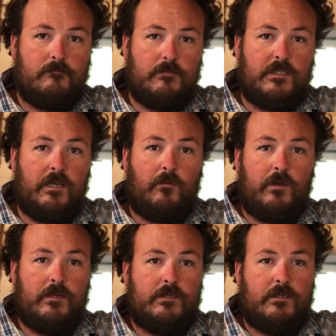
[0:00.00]
stick
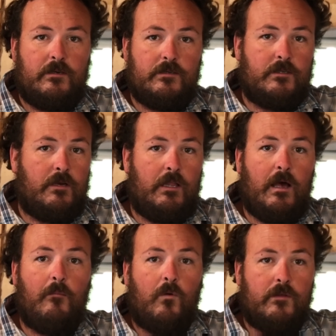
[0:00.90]
with us. There's a
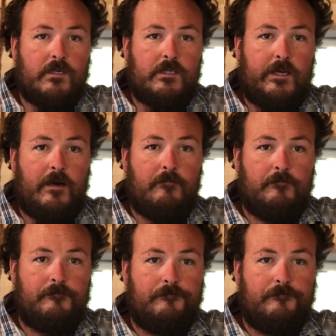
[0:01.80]
lot more of this to come.